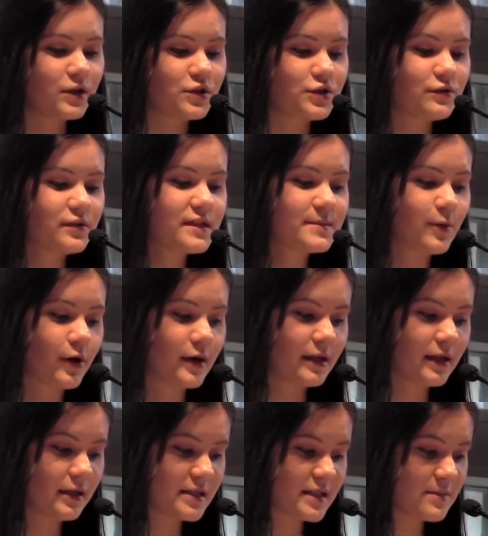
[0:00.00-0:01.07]
She was born
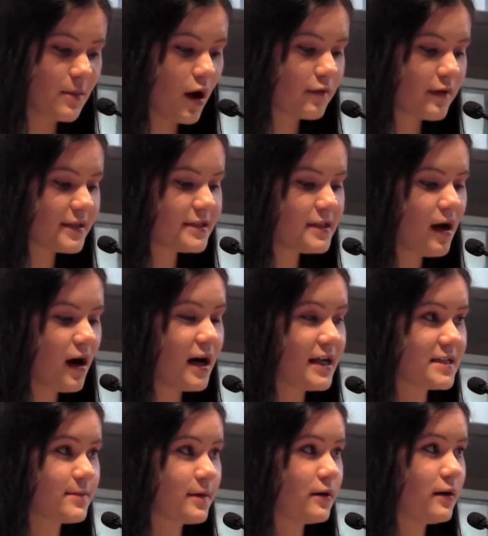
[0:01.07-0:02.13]
in a small, rusty
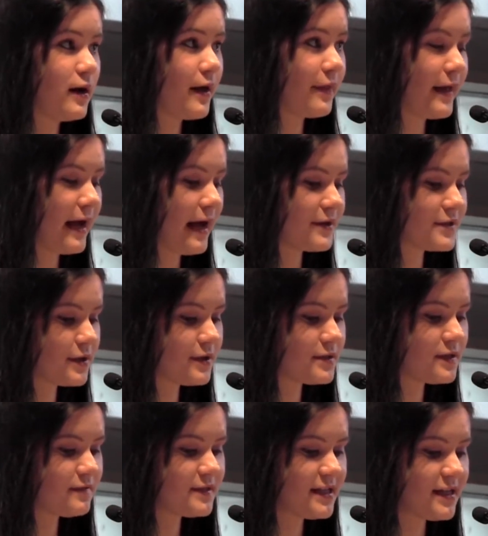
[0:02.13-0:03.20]
hospital on the
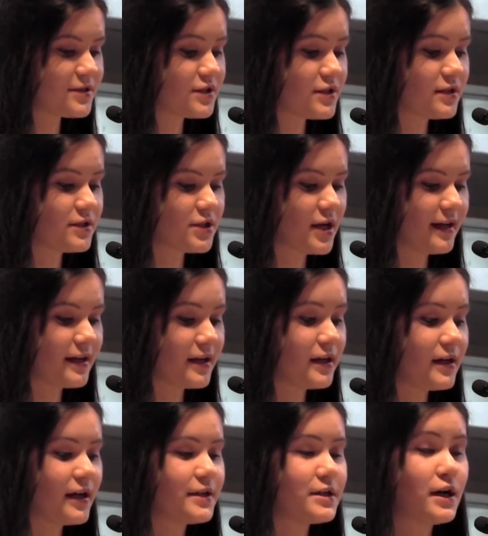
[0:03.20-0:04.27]
outskirts of Tianjin, China,
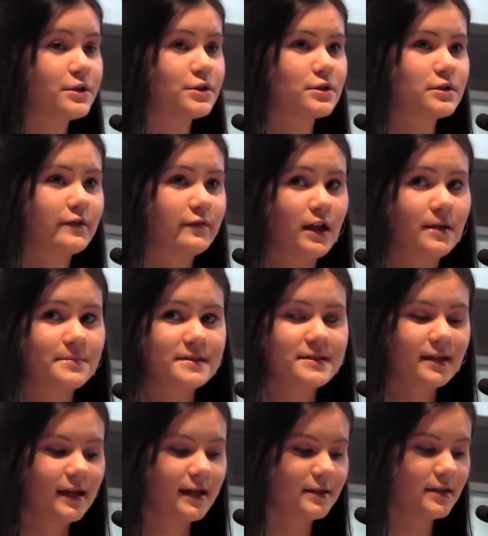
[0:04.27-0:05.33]
an underdeveloped
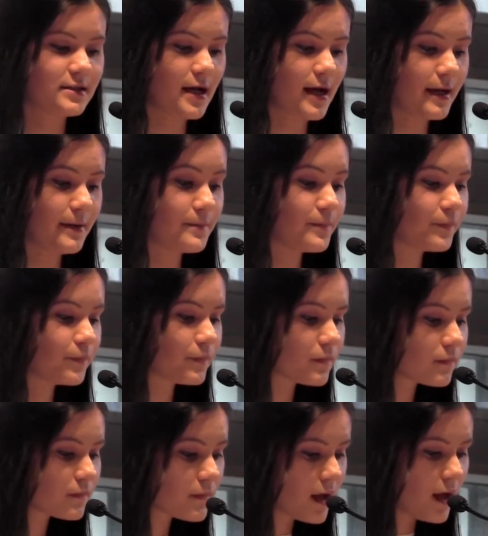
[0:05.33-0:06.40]
city at the time.
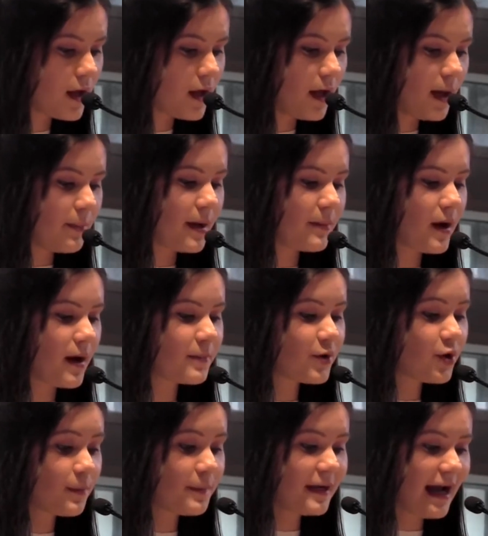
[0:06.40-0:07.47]
My mom
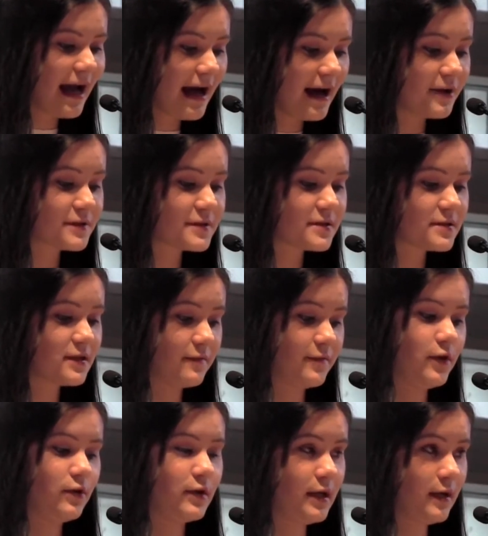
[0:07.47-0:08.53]
grew up in a house, if
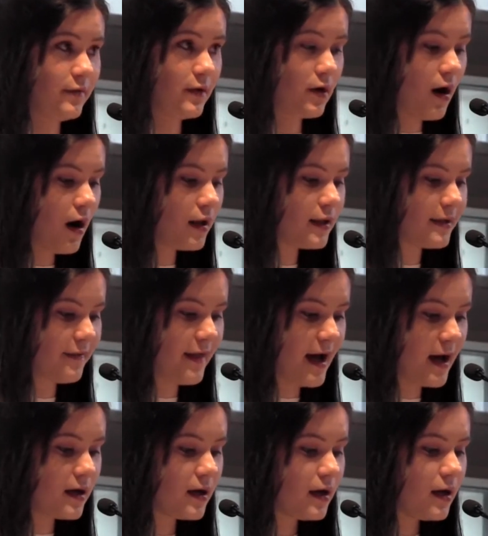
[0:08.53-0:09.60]
you could even call it
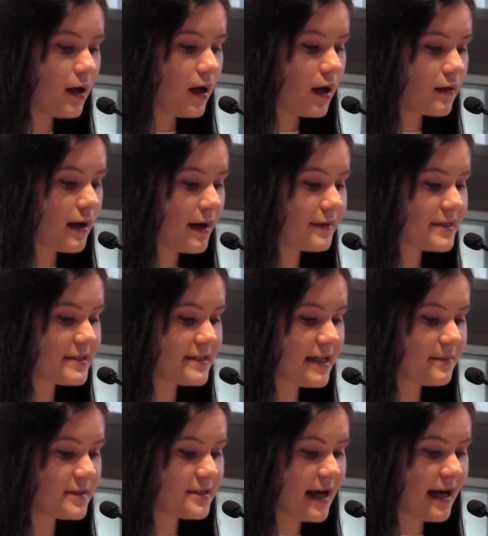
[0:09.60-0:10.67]
that, around the
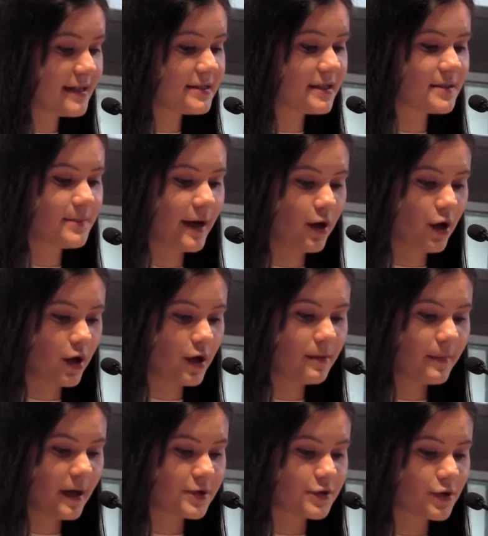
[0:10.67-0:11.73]
same size as my
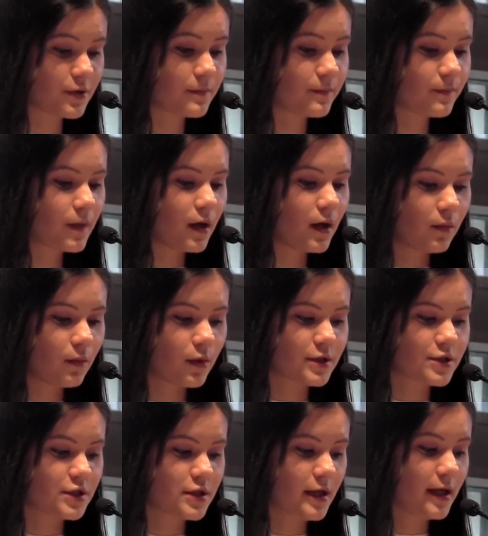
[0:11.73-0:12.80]
current bedroom, where
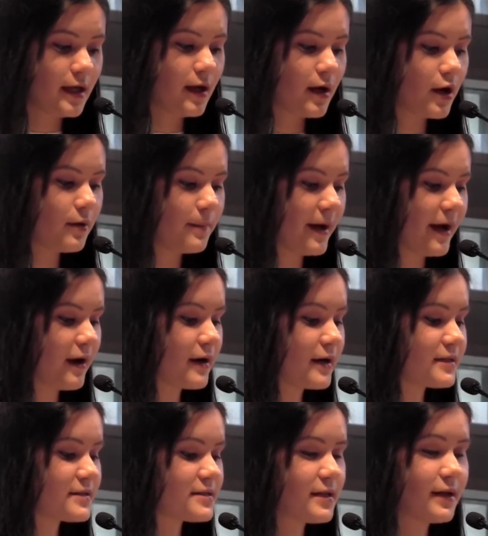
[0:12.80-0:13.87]
she, her
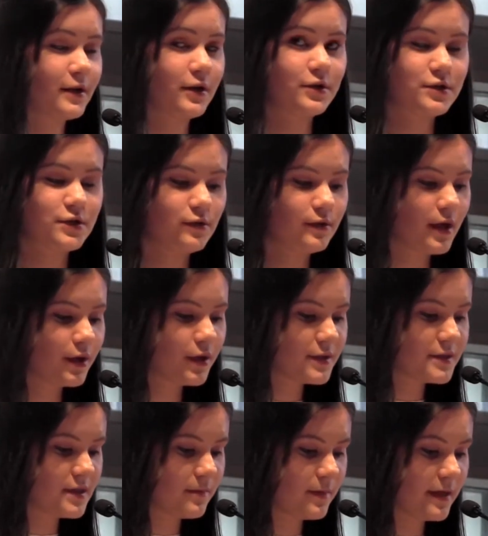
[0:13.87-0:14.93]
parents, and her 2 younger
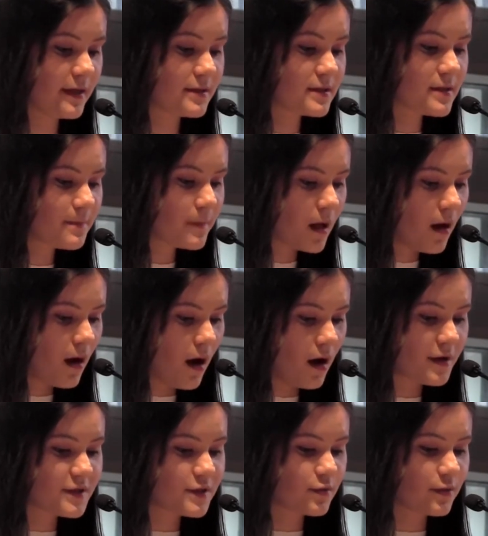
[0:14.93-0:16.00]
siblings
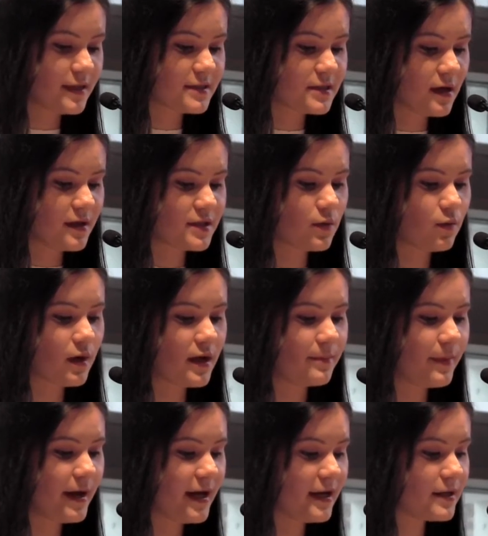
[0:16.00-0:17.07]
all squeezed onto one
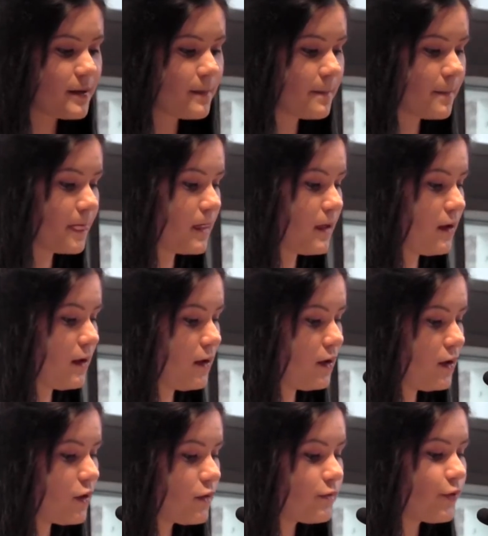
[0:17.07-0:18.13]
bed.
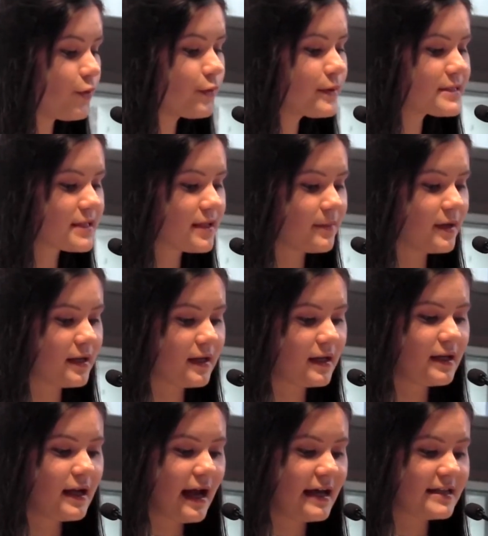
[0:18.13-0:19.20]
Food was
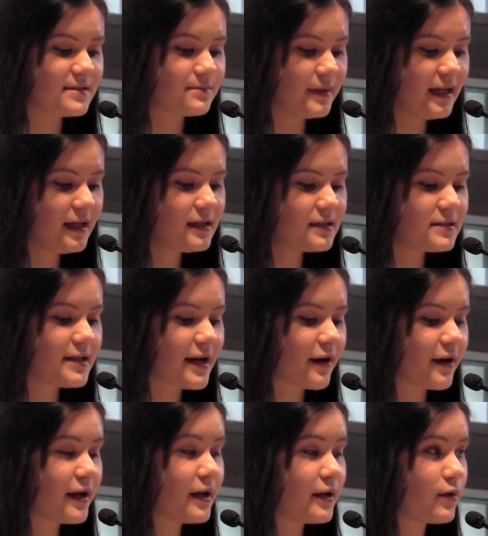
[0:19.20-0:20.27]
limited, as meat,
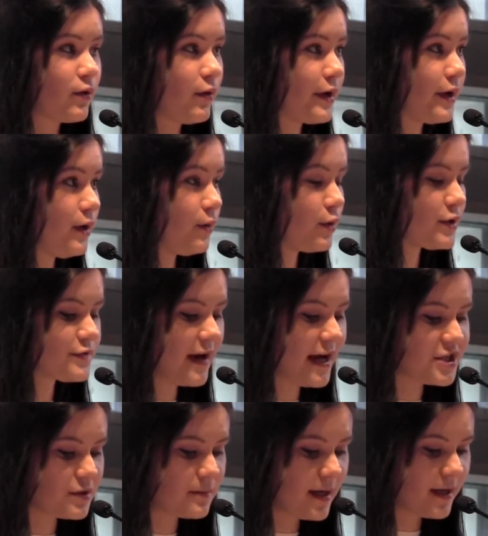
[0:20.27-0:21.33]
dairy, and oil was
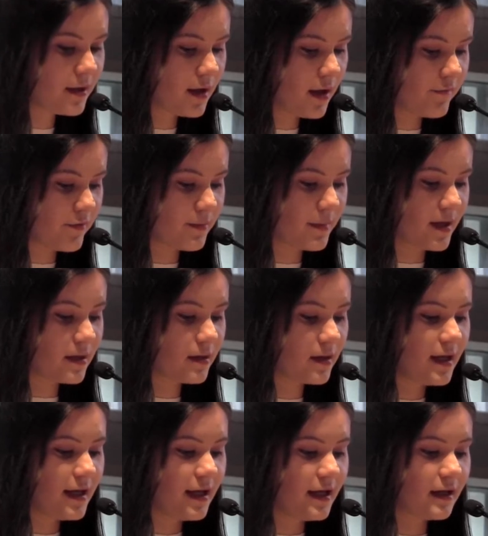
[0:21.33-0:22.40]
rationed by the government,
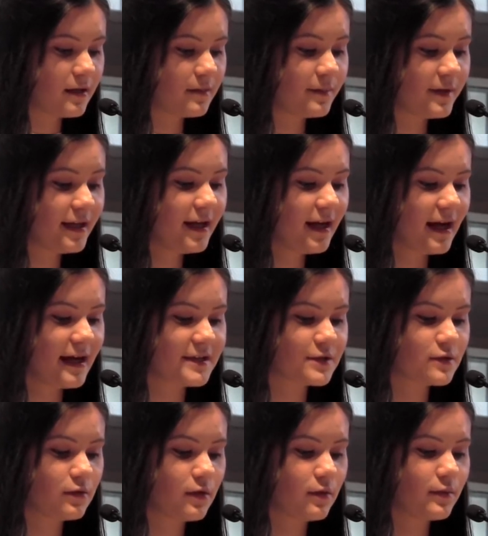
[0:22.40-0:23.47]
and completing high
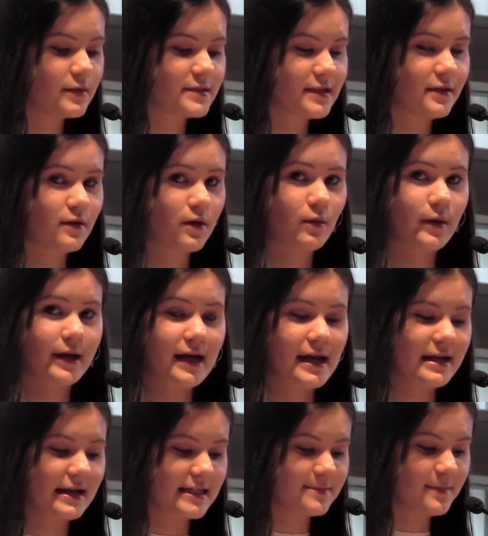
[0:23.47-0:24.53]
school was in no way
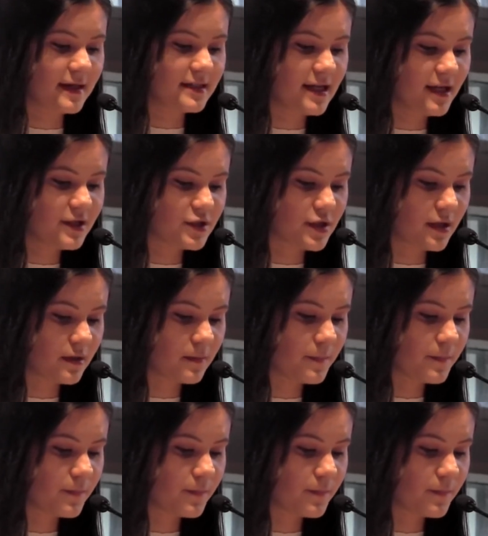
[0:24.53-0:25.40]
an expectation.